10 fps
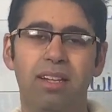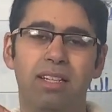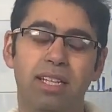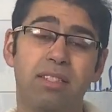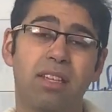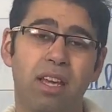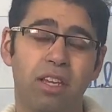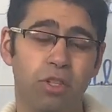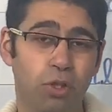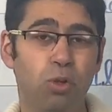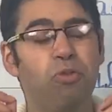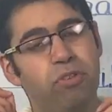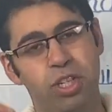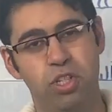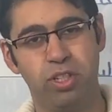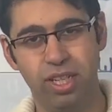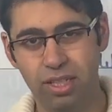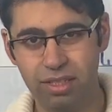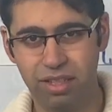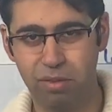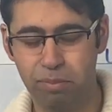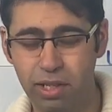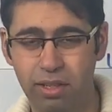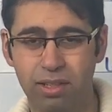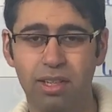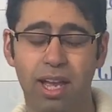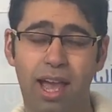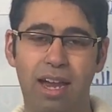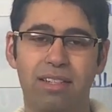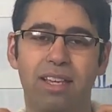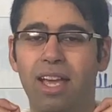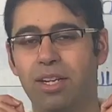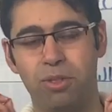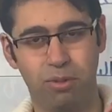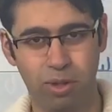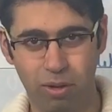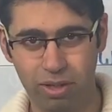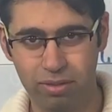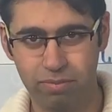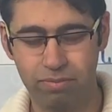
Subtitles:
Let's say you finished eating a meal at 8 o'clock.